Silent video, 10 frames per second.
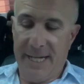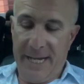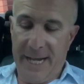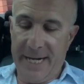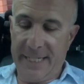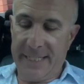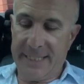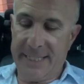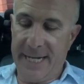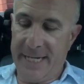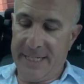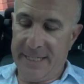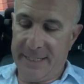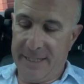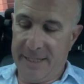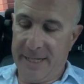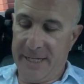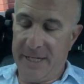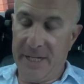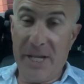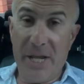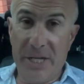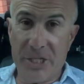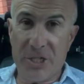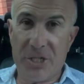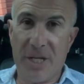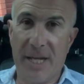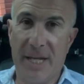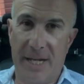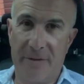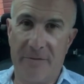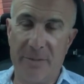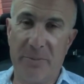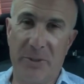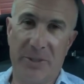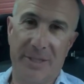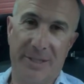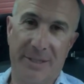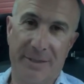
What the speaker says: and understand that each and every person,